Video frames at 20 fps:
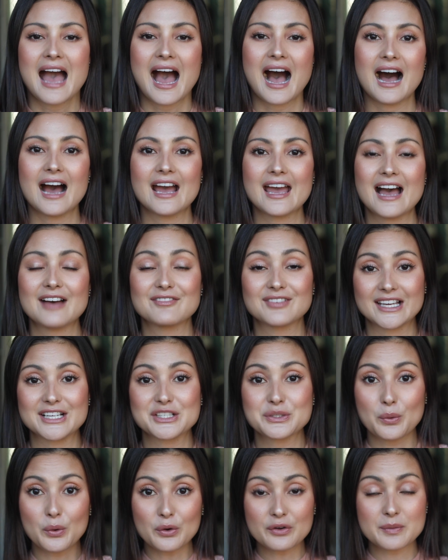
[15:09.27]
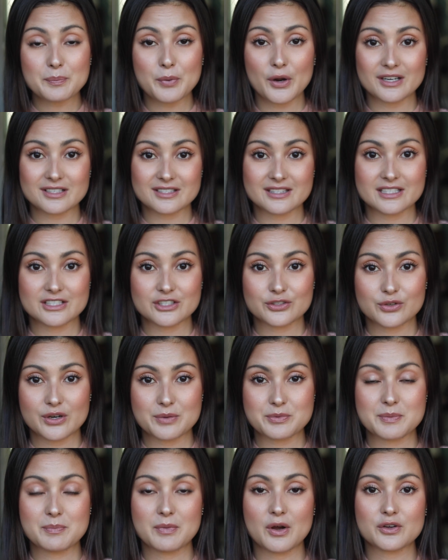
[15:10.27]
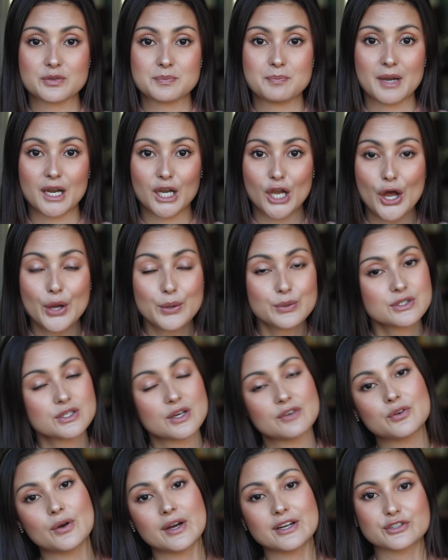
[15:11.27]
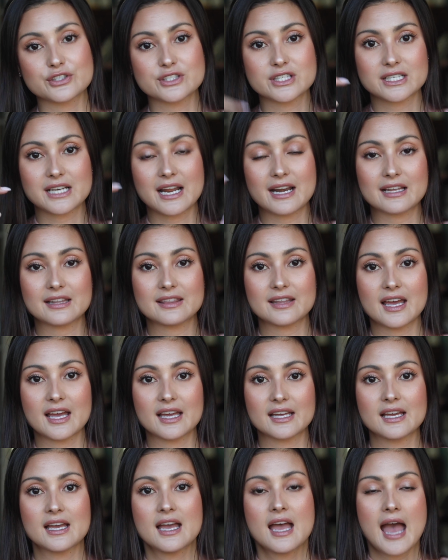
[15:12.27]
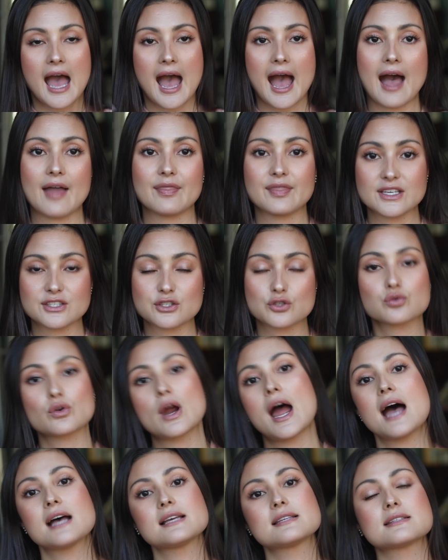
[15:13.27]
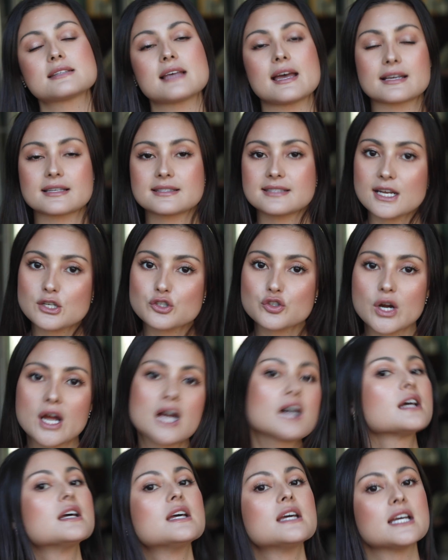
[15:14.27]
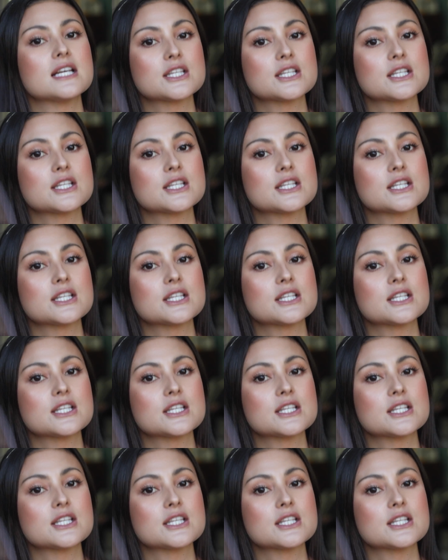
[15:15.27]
I have linked all of the products in the description box below, so if you're interested in anything and this dress, etc.,